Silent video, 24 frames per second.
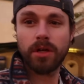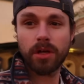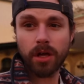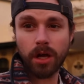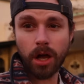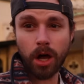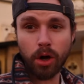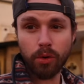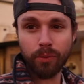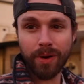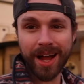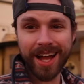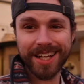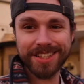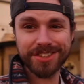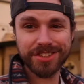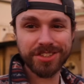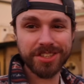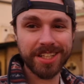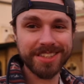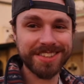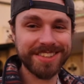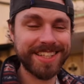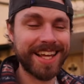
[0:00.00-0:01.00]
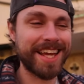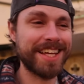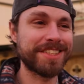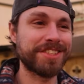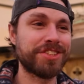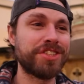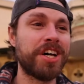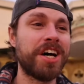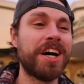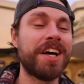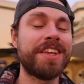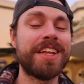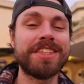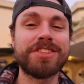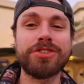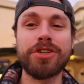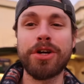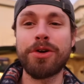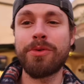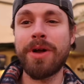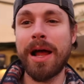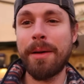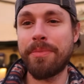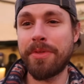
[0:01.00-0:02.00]
All right, sunset is done. That's going
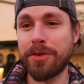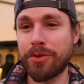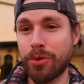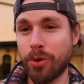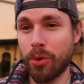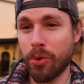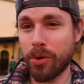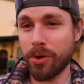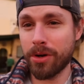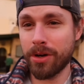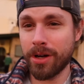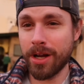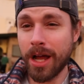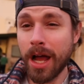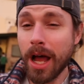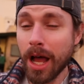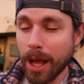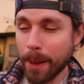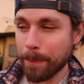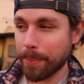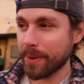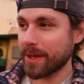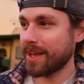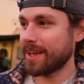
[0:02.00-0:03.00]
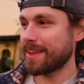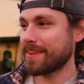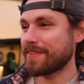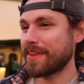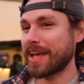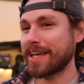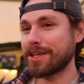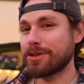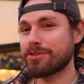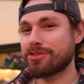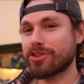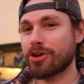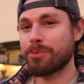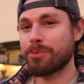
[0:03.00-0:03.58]
to wrap the tour up. Thank you so